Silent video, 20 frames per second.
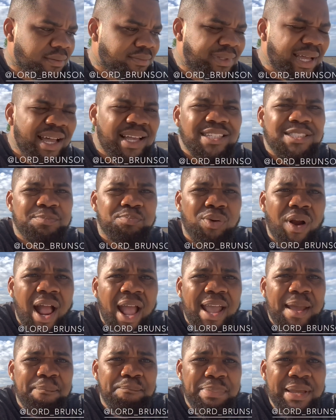Dez
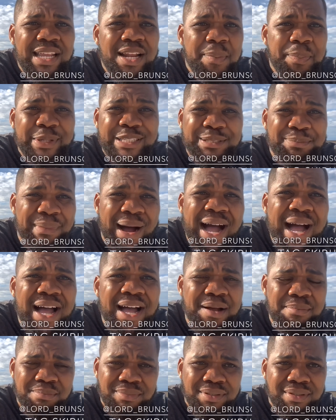Bryant beat up his
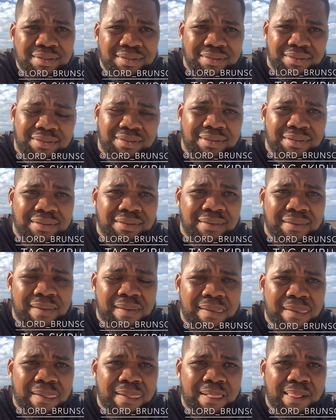mom.
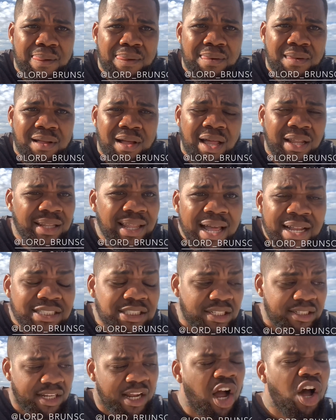
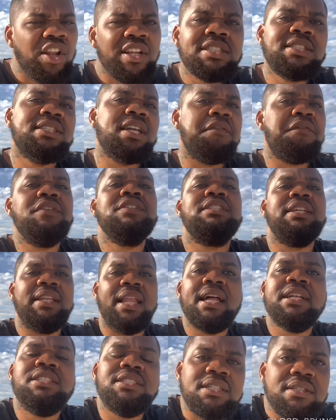Allegedly, all this stuff is
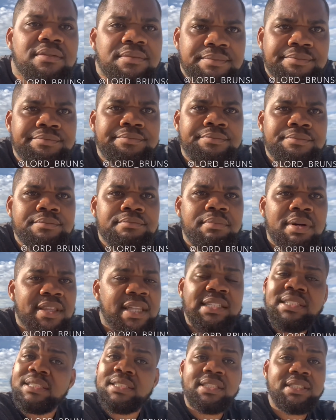alleged. But
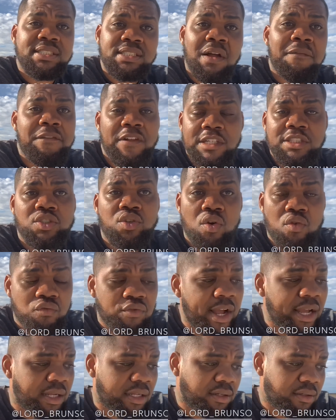this is the stuff that's on
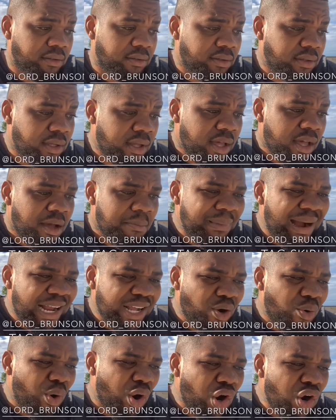record.
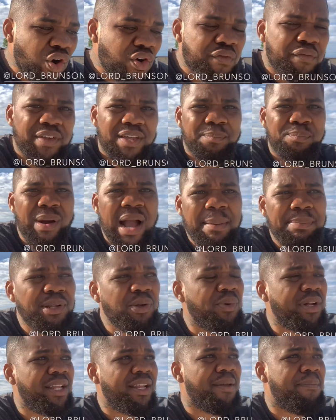Michael Irvin, probably
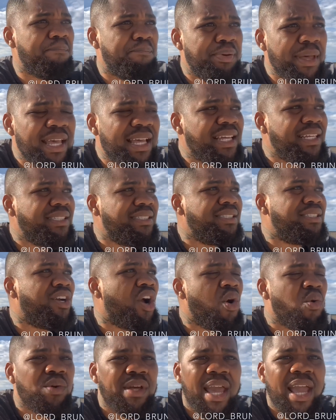one of the biggest
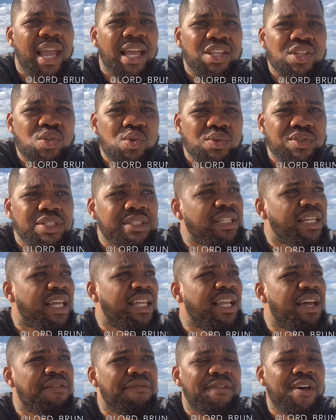cocaine users in
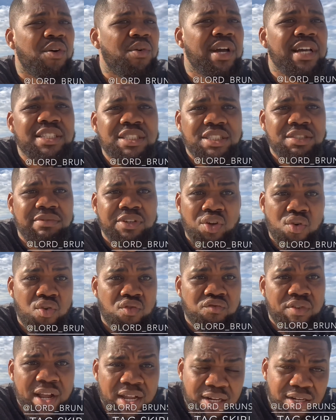NFL history
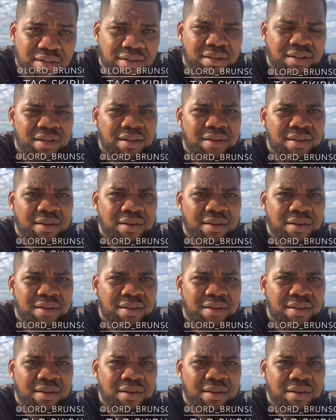on record.